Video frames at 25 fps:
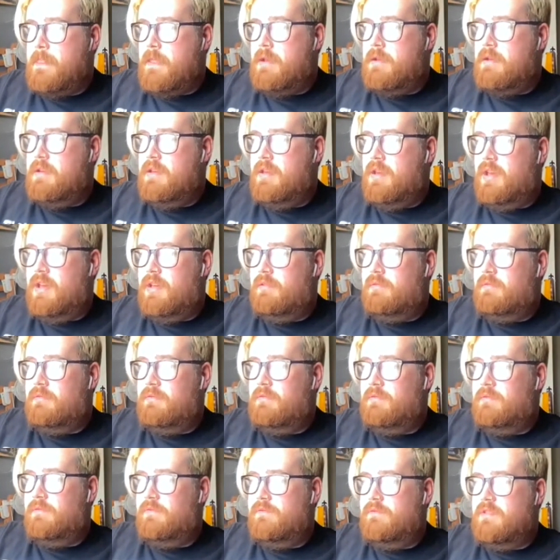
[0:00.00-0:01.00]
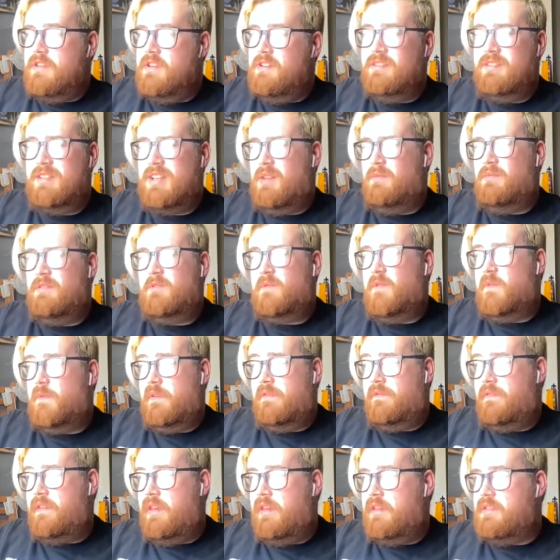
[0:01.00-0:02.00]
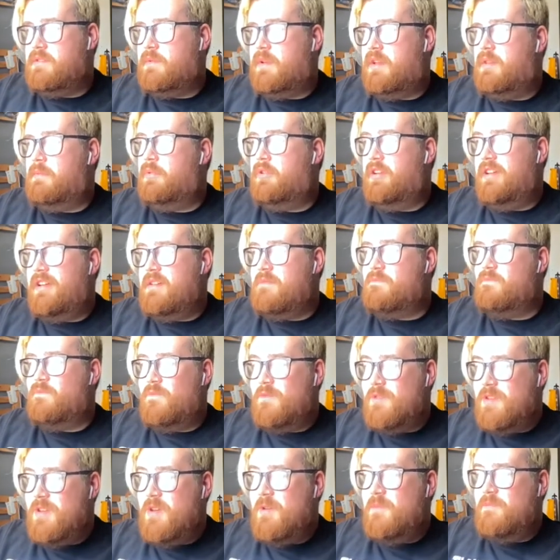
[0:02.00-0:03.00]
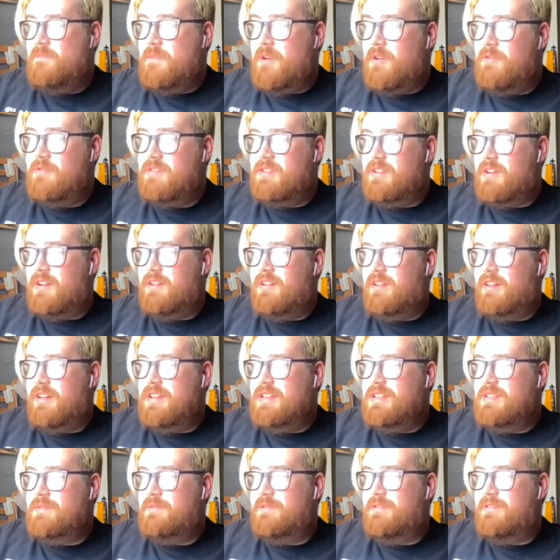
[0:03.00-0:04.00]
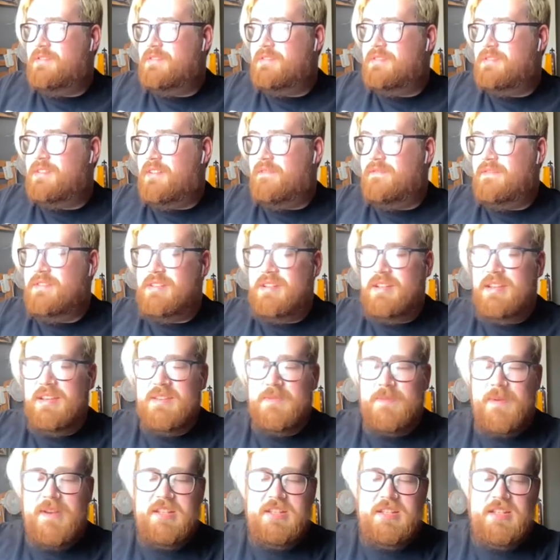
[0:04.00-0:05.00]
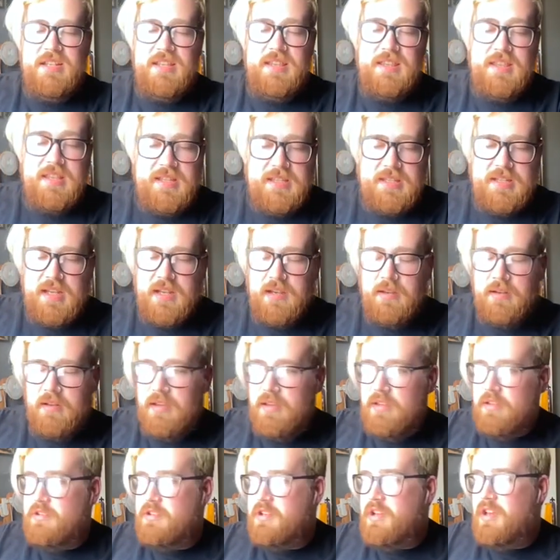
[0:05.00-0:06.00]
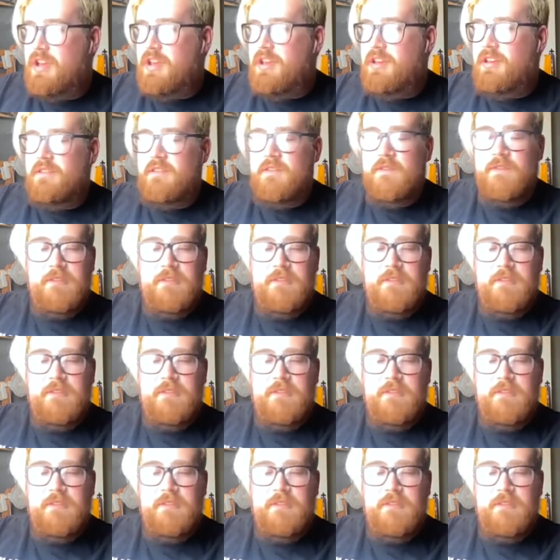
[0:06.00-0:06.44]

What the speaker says: yeah, you can tell when someone's being fake as well. But most are nice because obviously, especially in this day and age, if